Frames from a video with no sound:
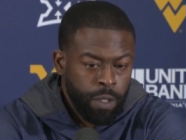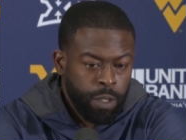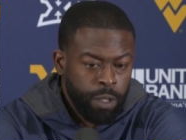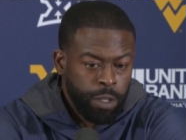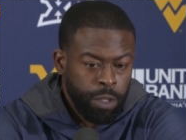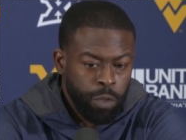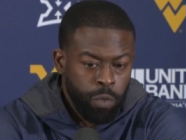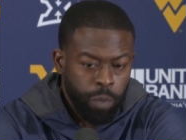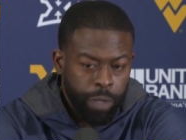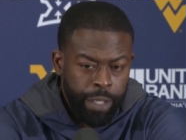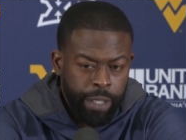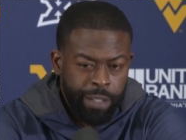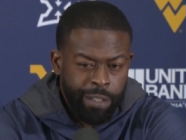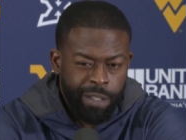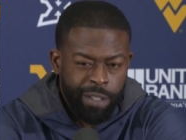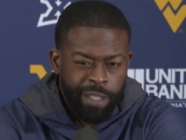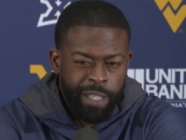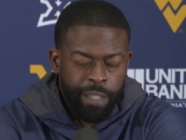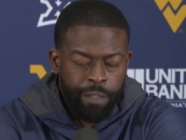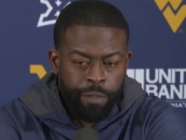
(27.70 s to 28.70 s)
Your
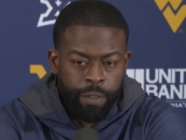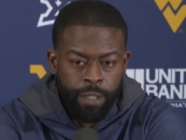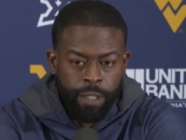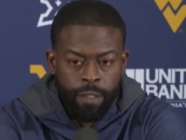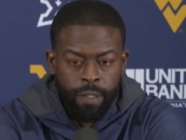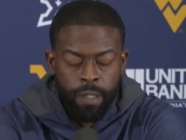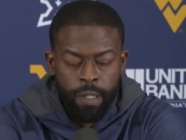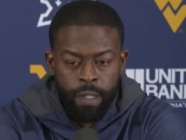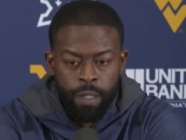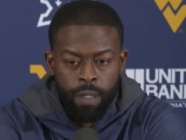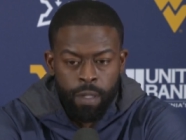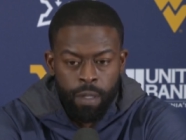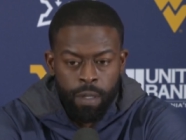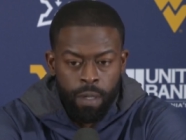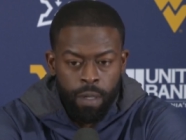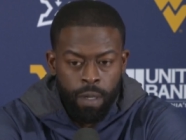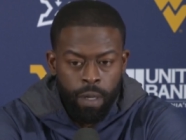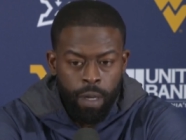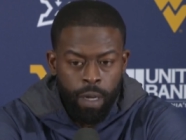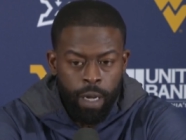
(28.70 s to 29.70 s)
reads are different.
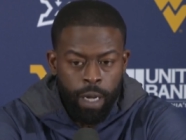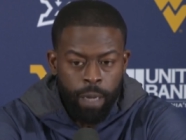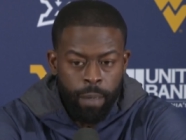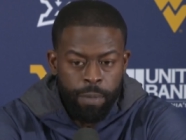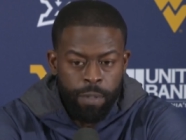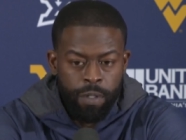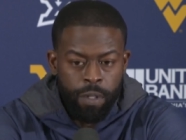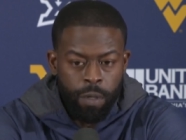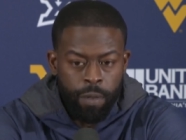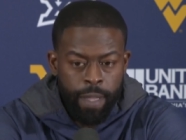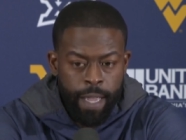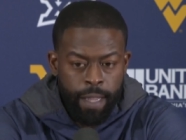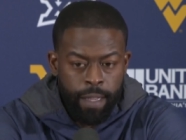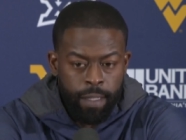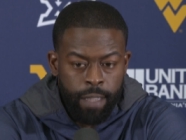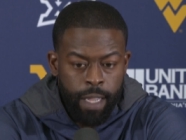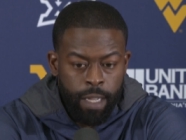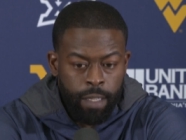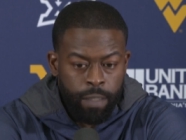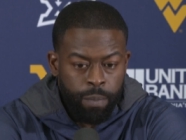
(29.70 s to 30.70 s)
And so
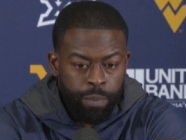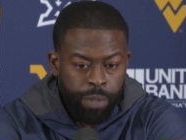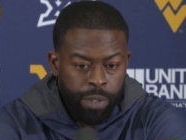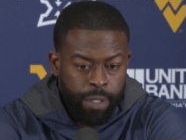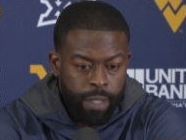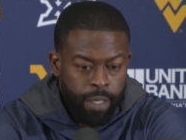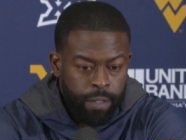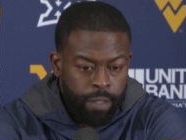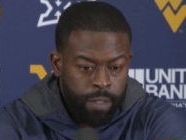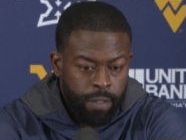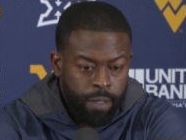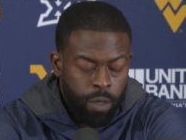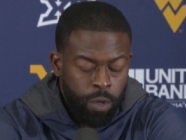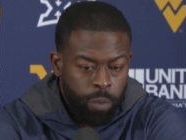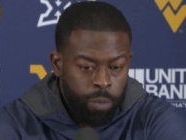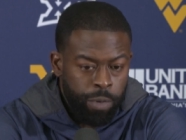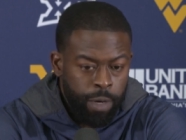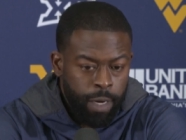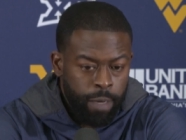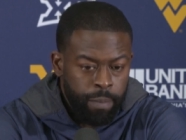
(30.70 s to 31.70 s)
that presents its
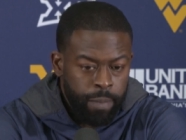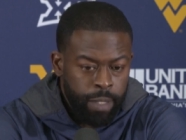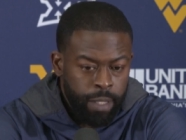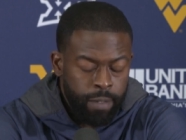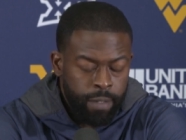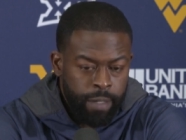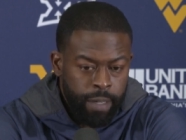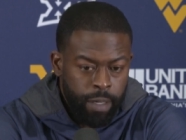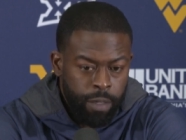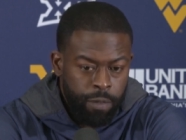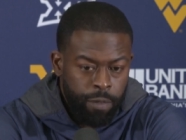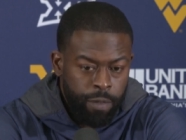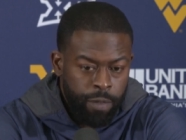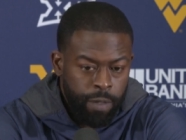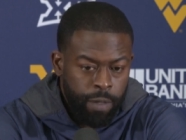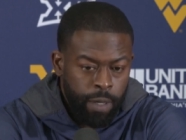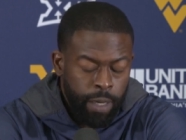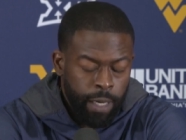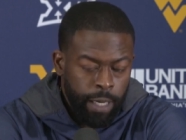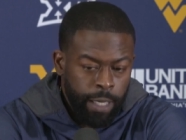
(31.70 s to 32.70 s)
own problem in itself.
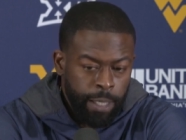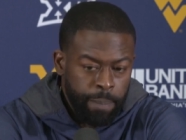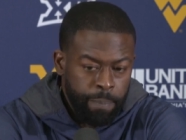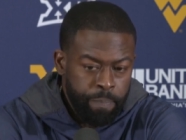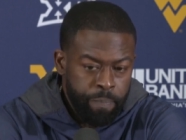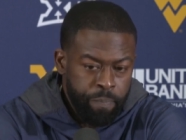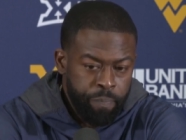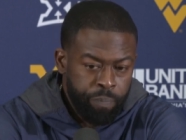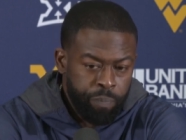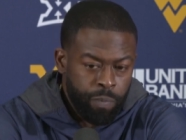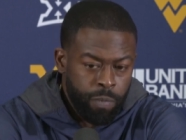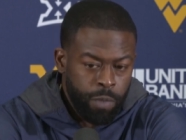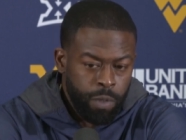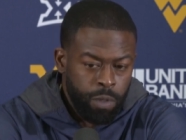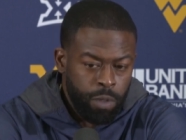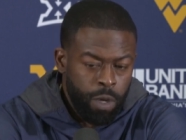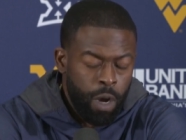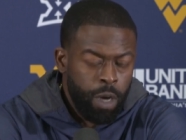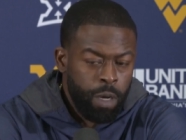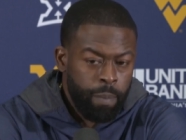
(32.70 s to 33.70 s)

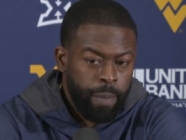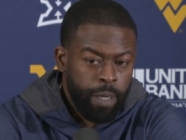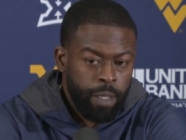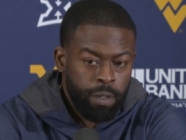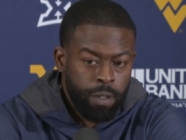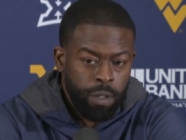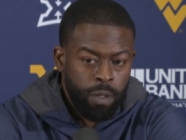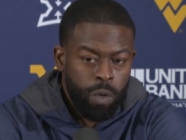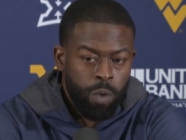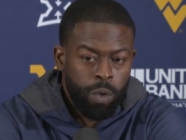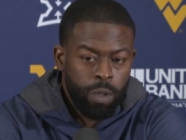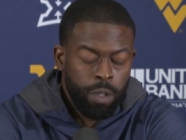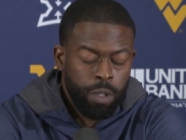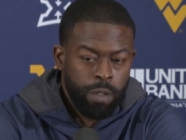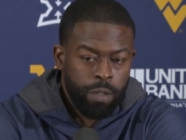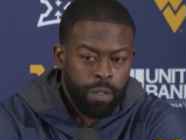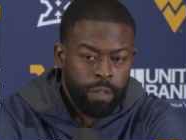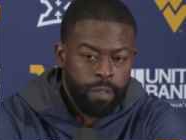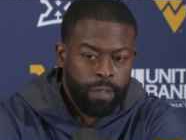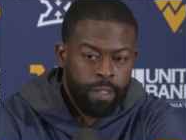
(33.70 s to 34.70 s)
You talk about the
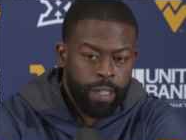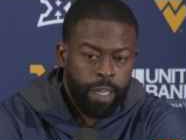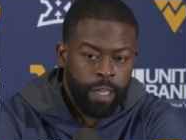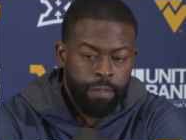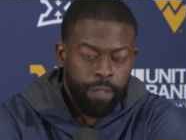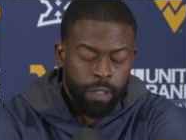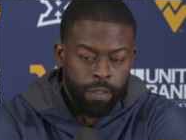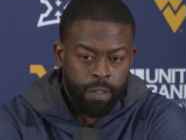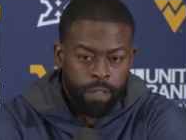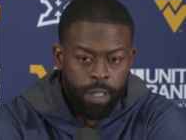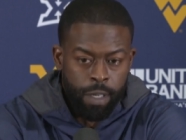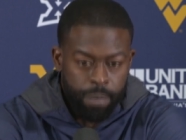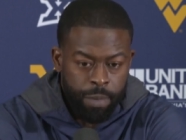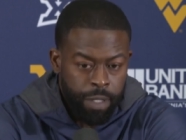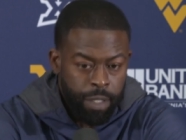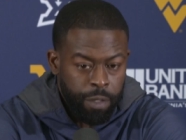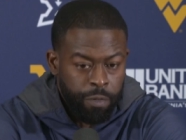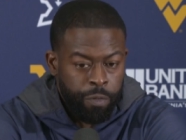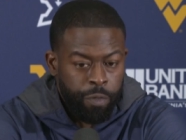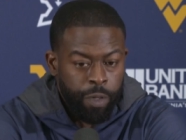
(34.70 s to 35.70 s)
corners and the safeties in terms
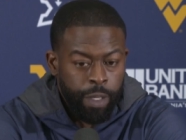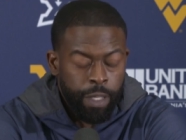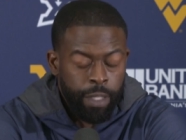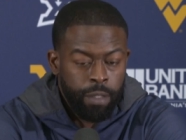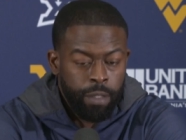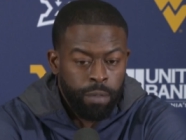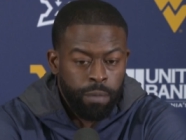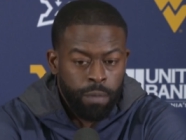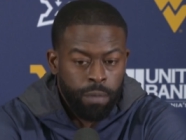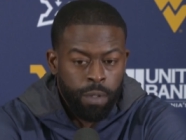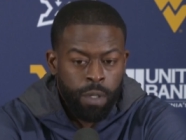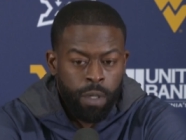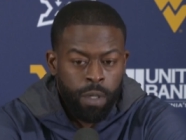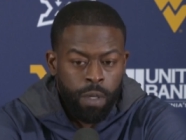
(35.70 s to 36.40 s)
of their fit and